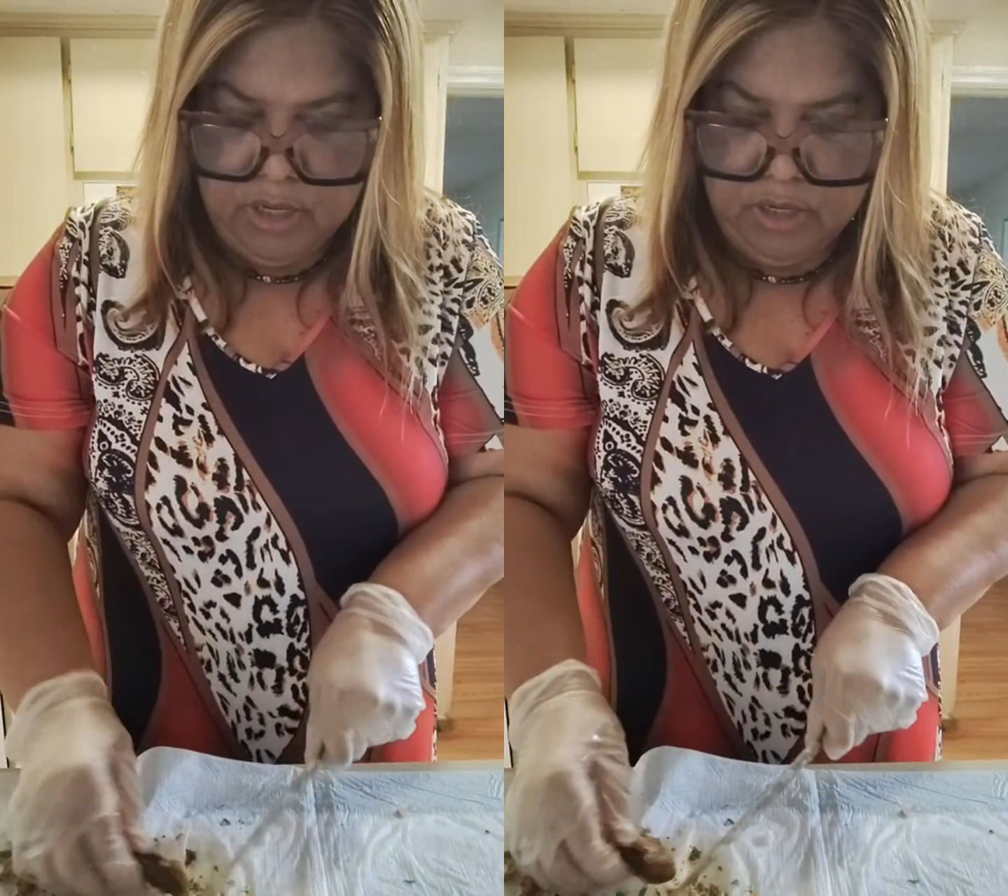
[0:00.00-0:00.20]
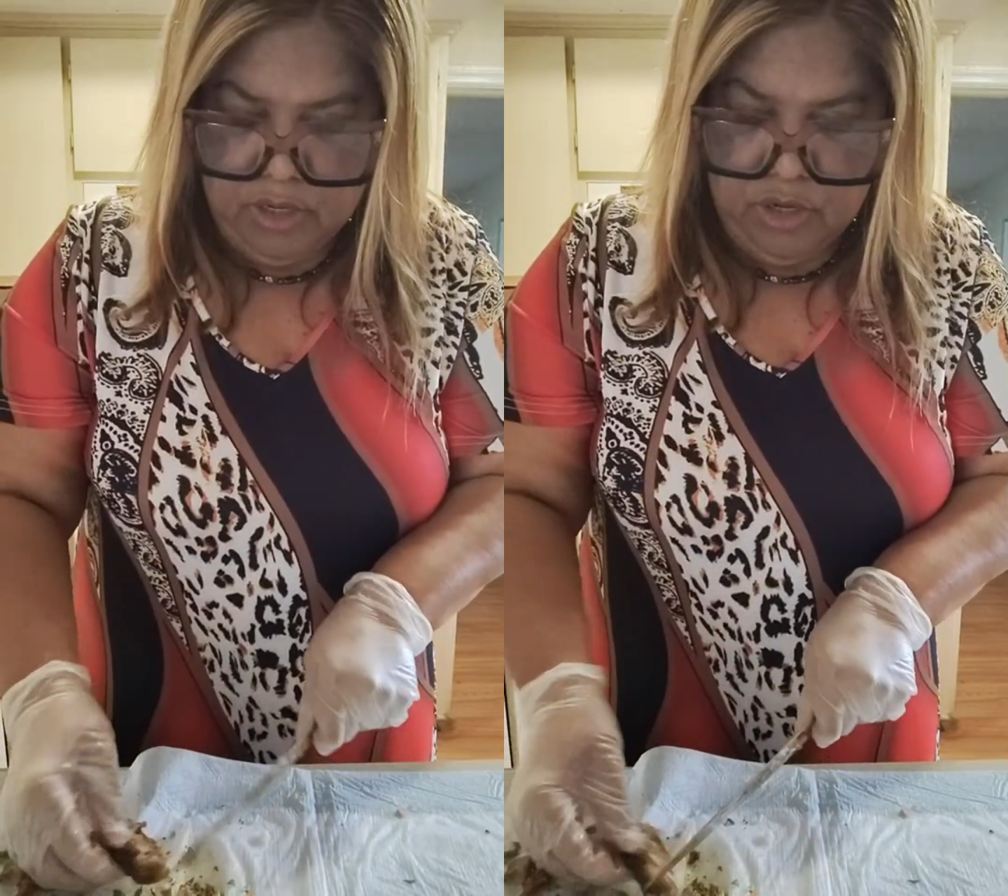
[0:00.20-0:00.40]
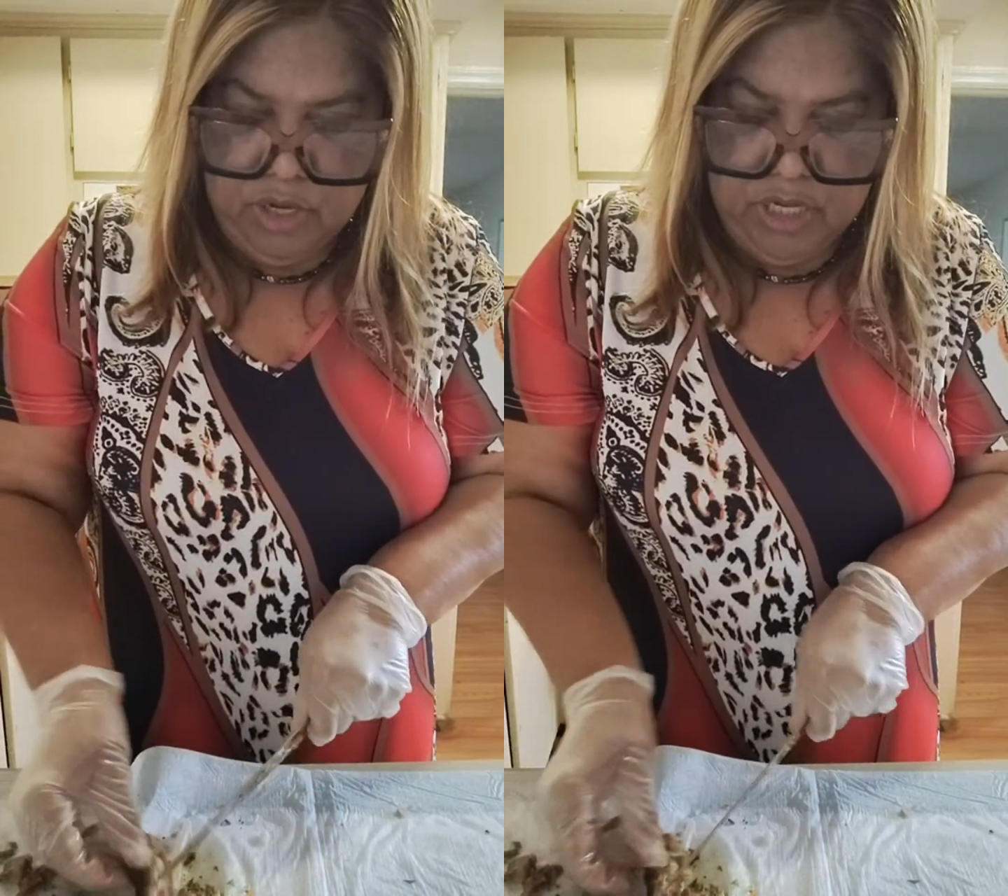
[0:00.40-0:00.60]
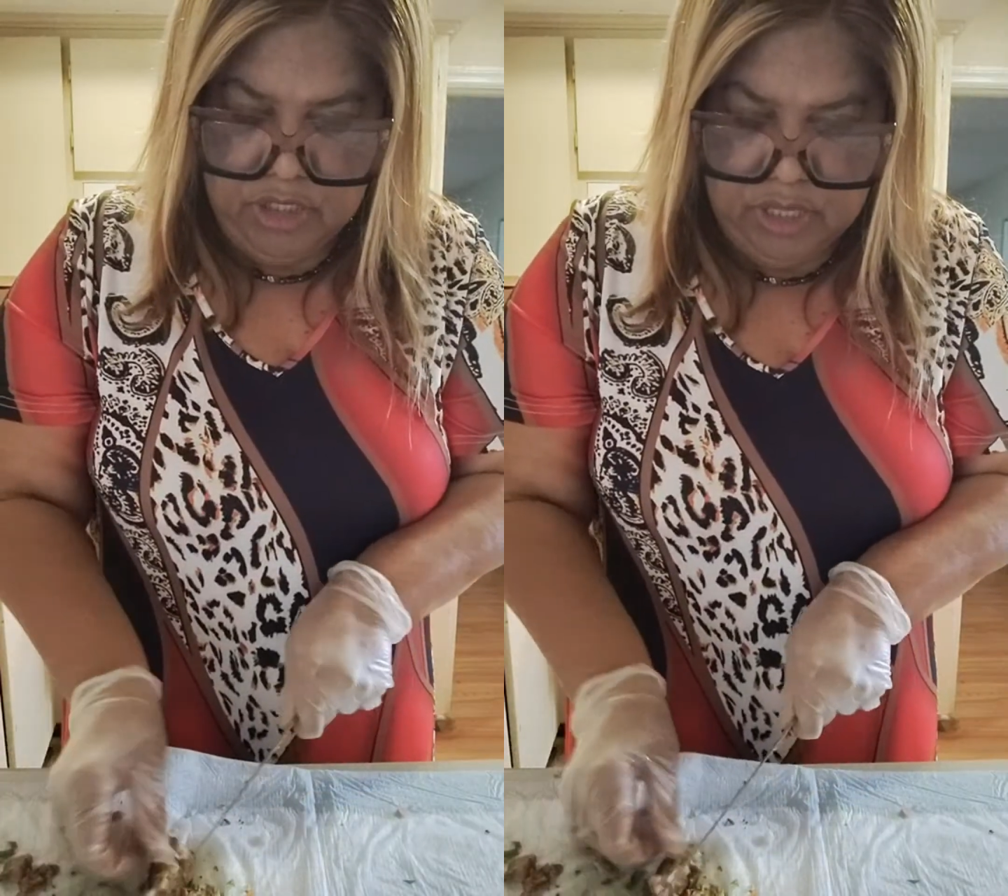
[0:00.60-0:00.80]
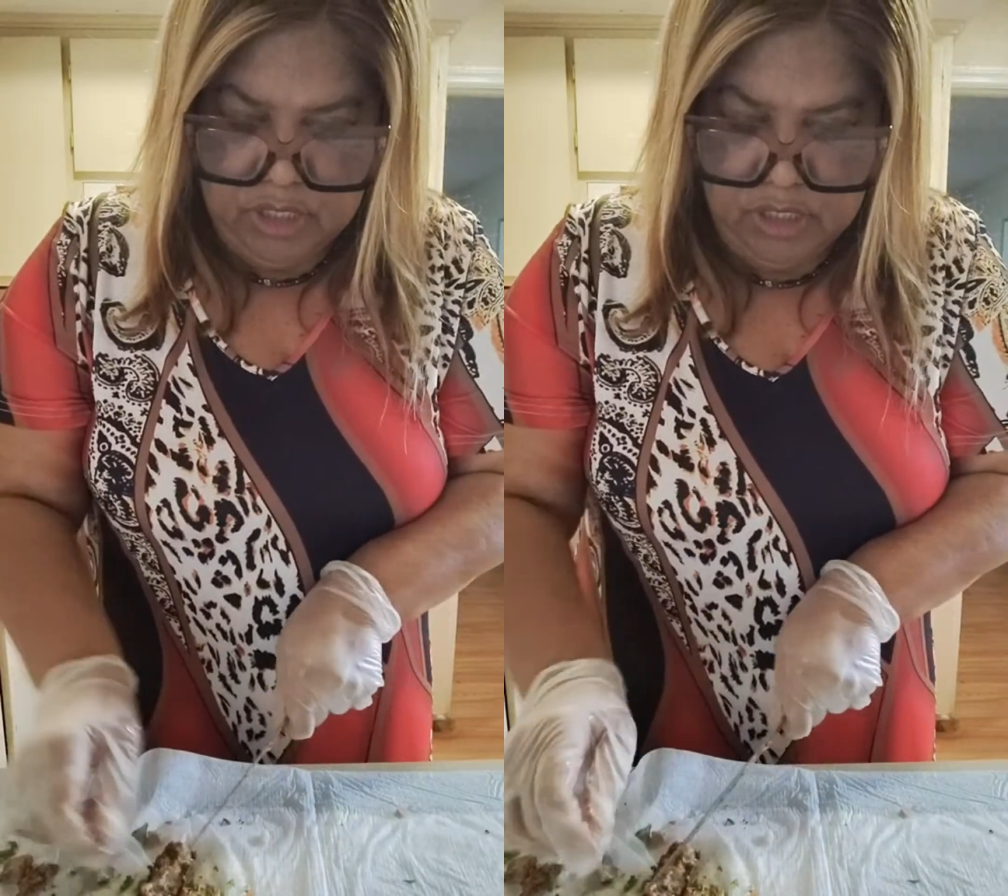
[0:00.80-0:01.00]

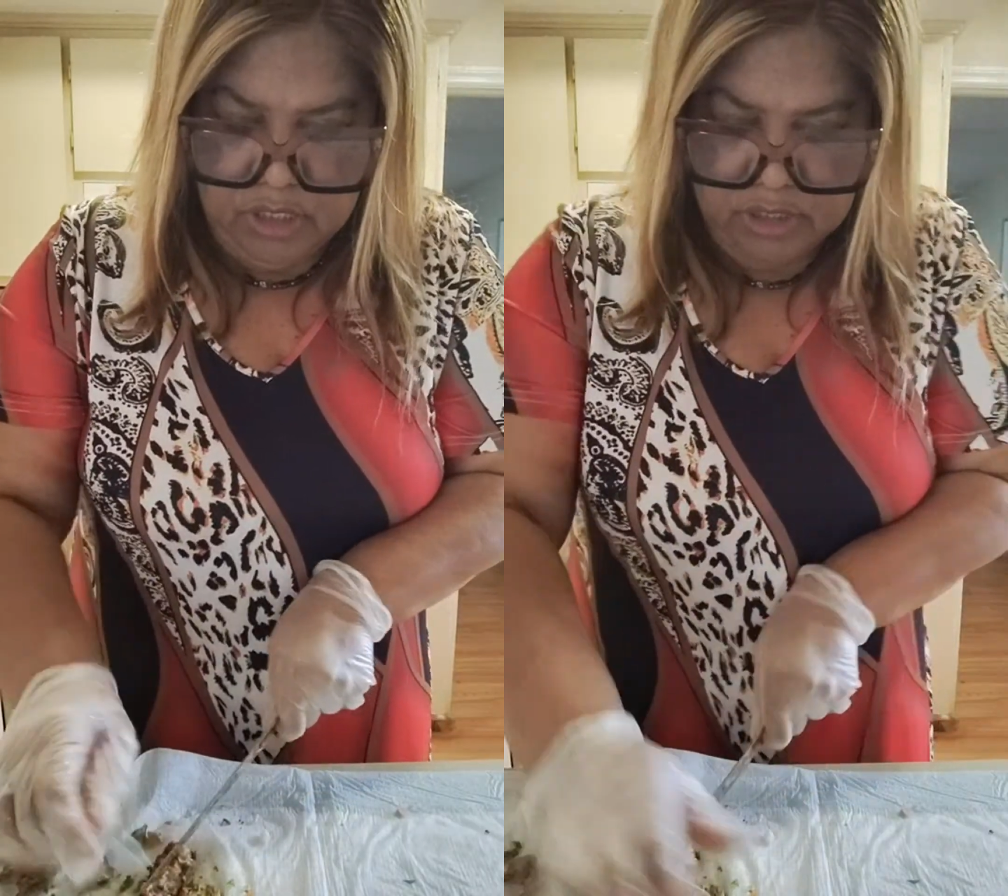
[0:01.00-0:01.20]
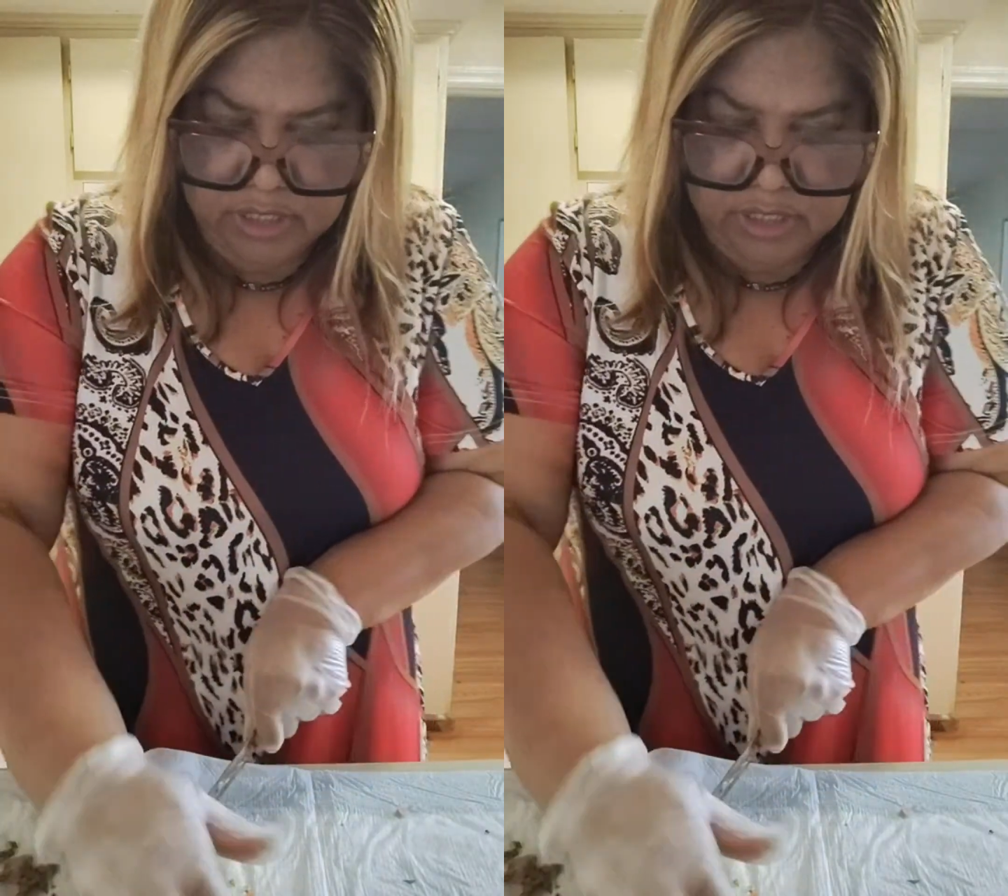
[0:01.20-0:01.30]
it looks